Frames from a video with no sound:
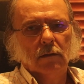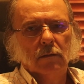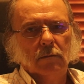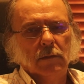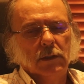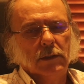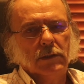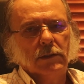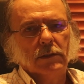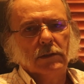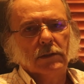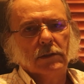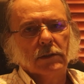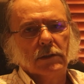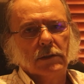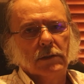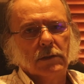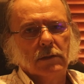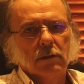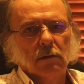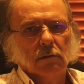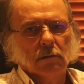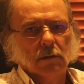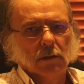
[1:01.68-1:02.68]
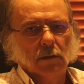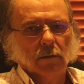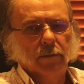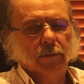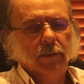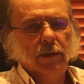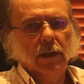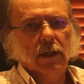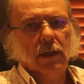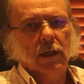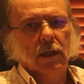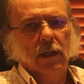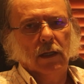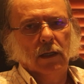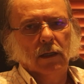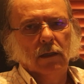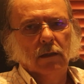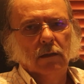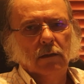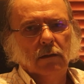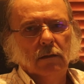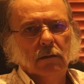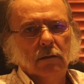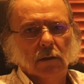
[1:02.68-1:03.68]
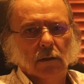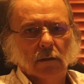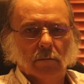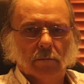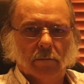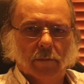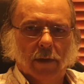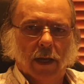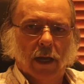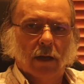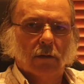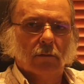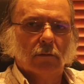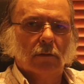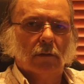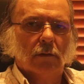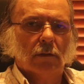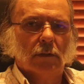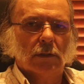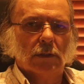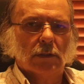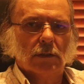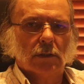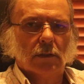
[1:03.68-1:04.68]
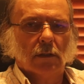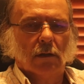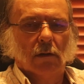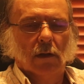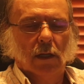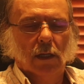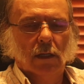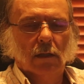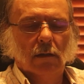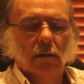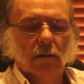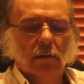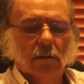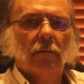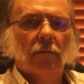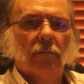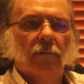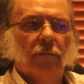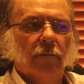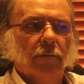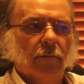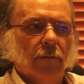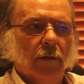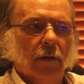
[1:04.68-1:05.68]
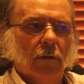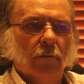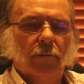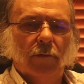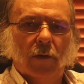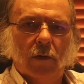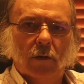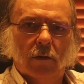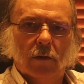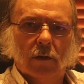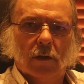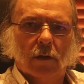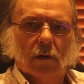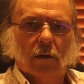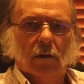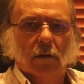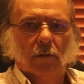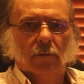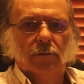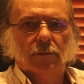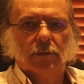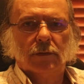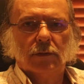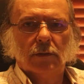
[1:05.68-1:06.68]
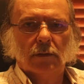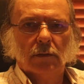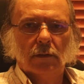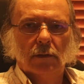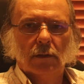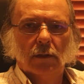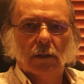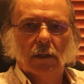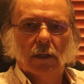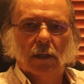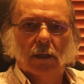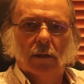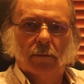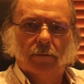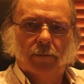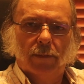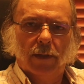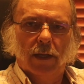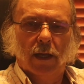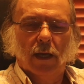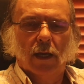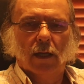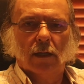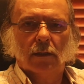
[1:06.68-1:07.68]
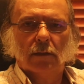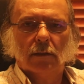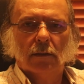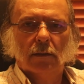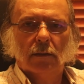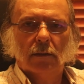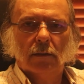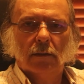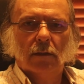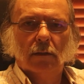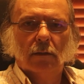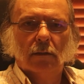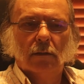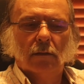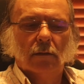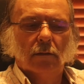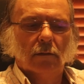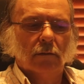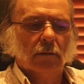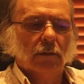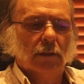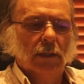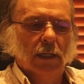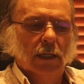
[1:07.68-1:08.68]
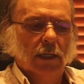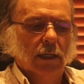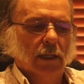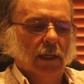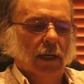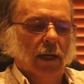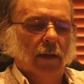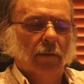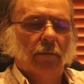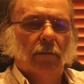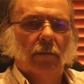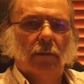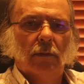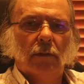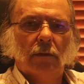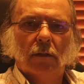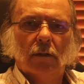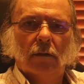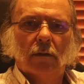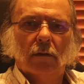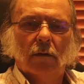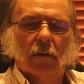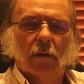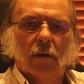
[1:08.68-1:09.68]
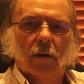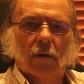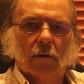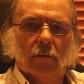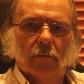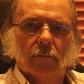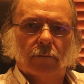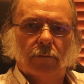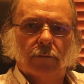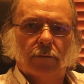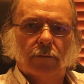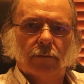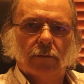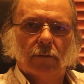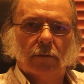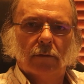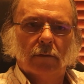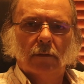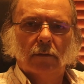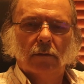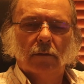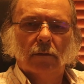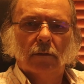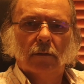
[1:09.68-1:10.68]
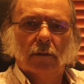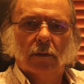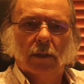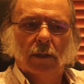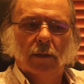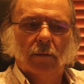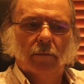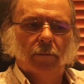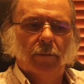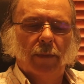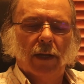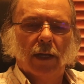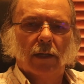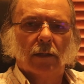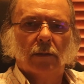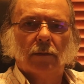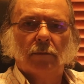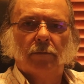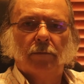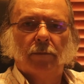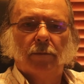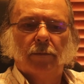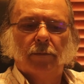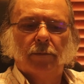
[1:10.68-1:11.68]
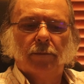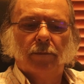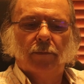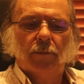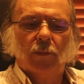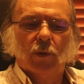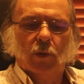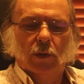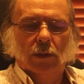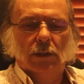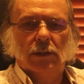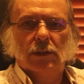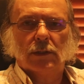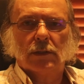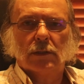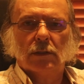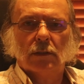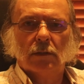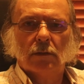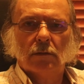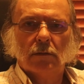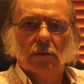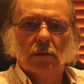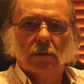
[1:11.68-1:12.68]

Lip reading: messages start appearing about the strike, photographs appeared on Telegram of the impact points.